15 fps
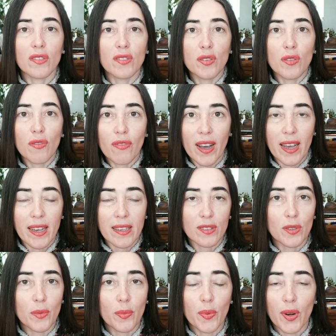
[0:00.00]
too
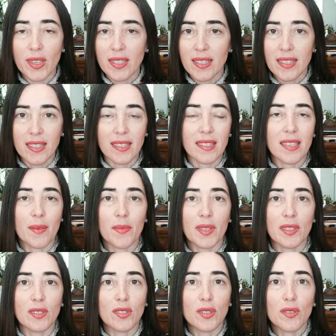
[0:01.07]
fast or processing
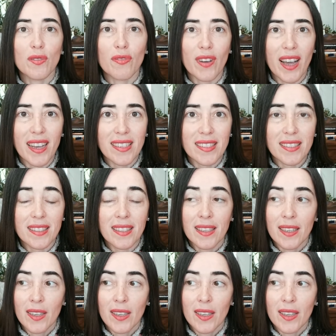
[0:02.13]
something too fast?